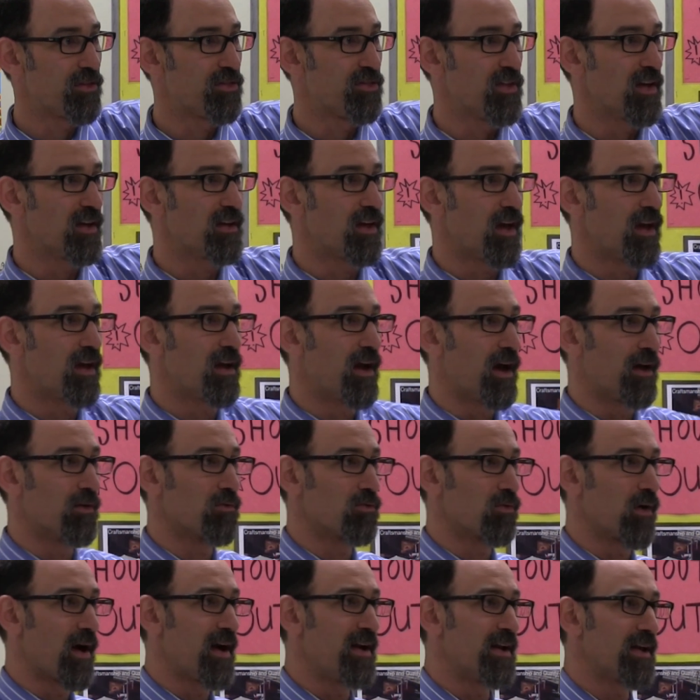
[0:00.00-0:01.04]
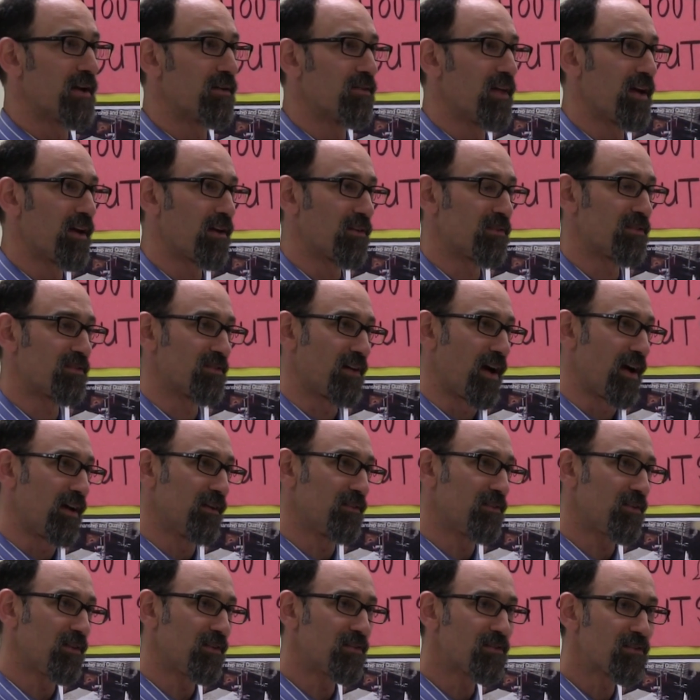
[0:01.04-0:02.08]
thinking, and writing like a
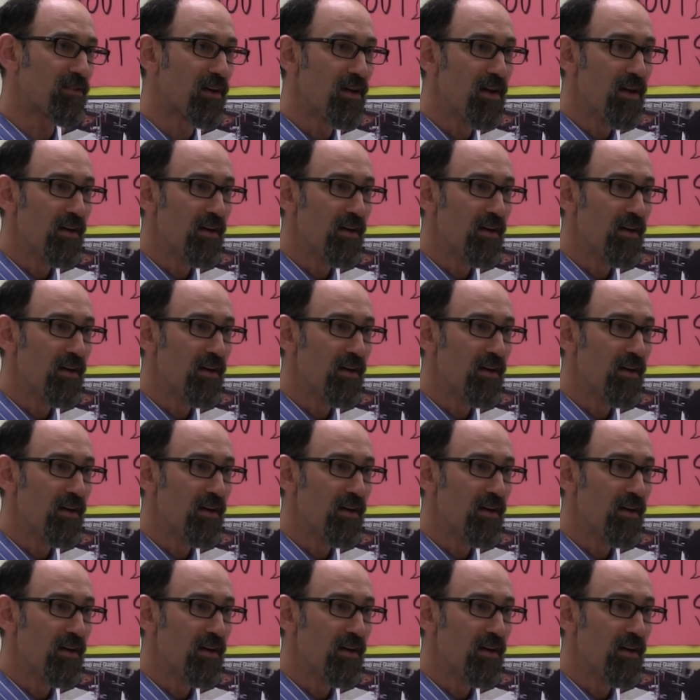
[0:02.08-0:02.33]
scientist.